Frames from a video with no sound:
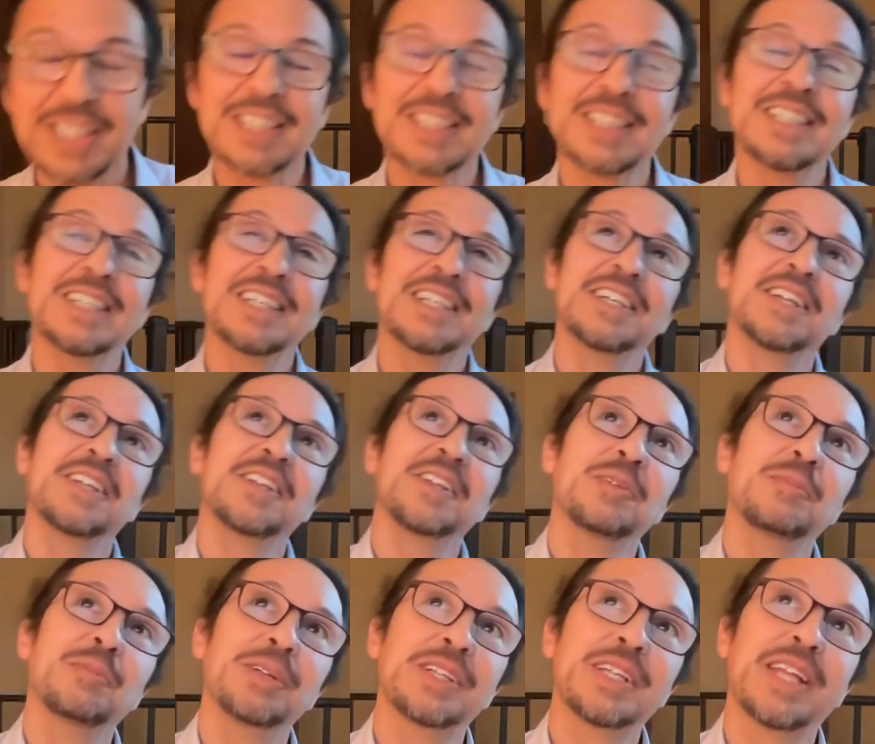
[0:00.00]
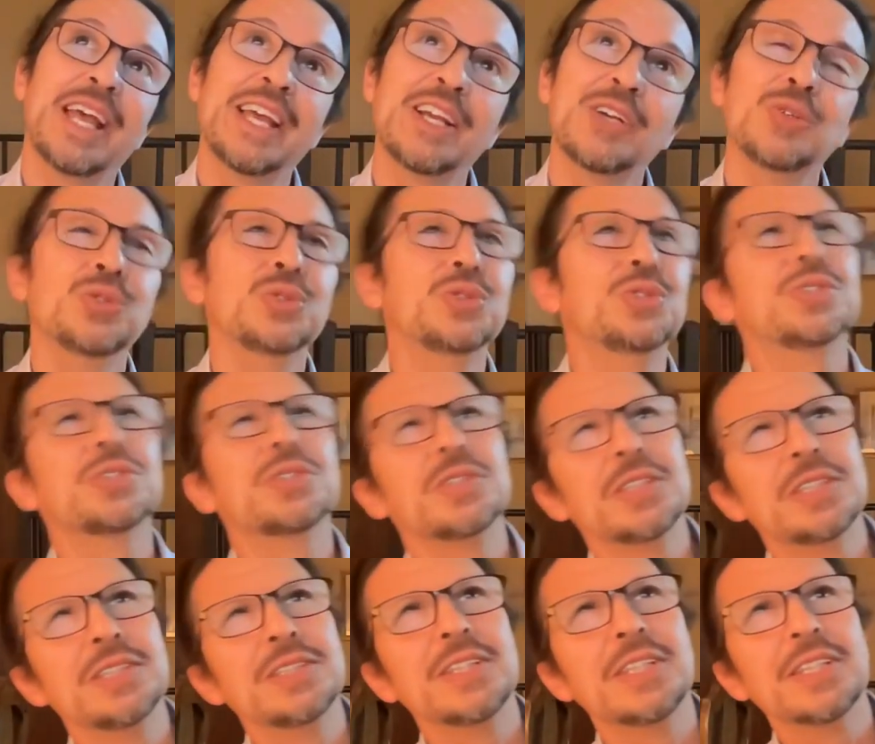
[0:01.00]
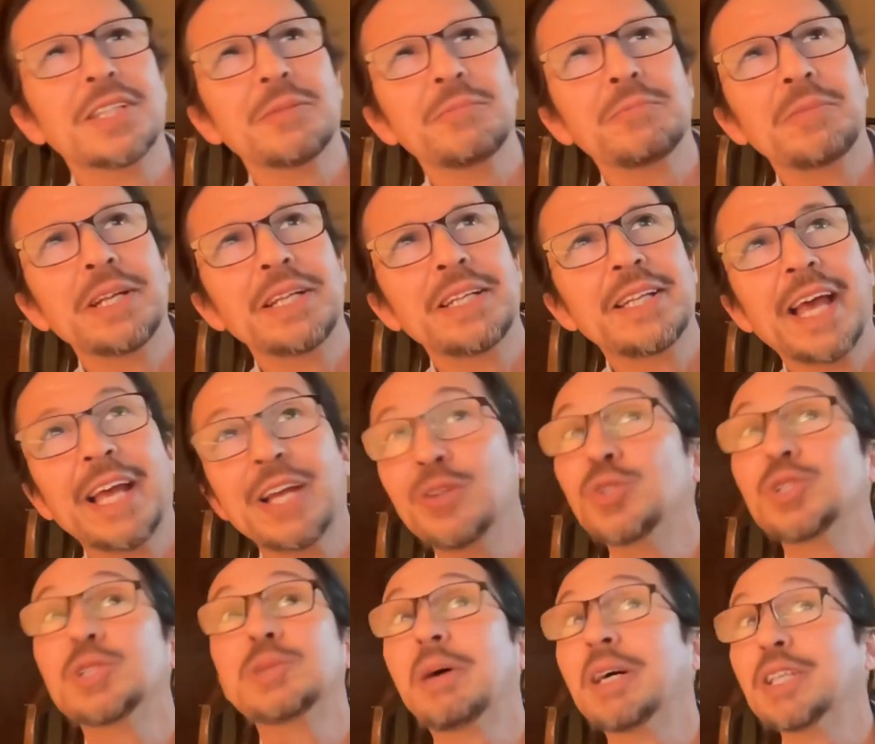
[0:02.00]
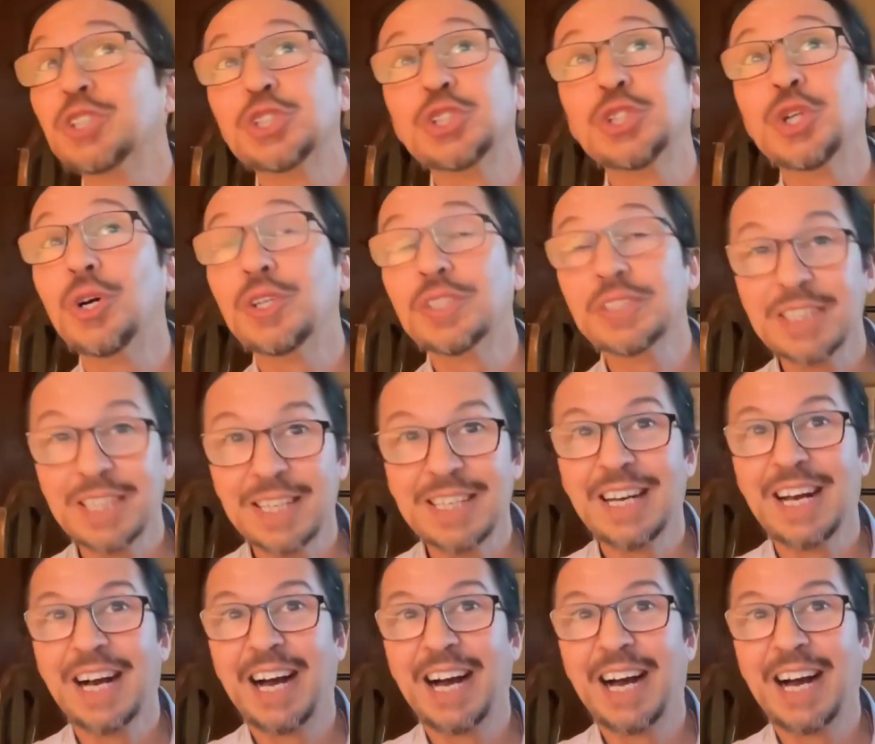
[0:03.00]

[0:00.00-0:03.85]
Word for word: like the Matthäus, is it the Matthäus Passion?